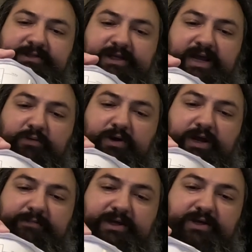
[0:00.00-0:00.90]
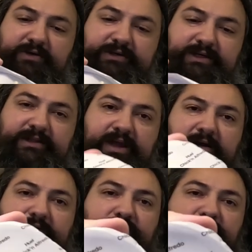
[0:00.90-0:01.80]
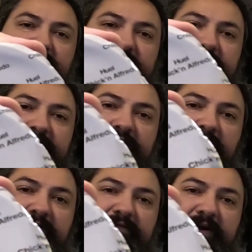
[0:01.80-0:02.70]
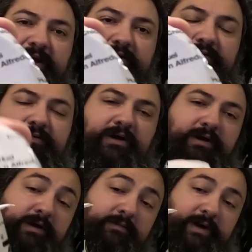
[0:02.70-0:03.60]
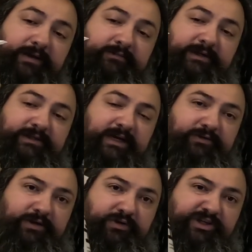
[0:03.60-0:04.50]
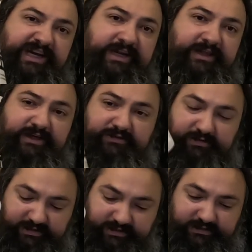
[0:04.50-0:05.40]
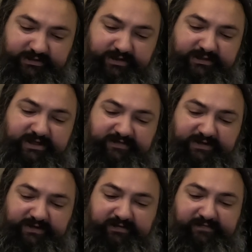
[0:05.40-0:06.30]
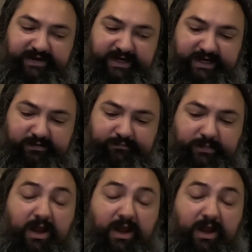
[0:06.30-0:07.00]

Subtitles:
Today we're gonna be using their chicken Alfredo, but there's actually no chicken in this one because their stuff is vegan.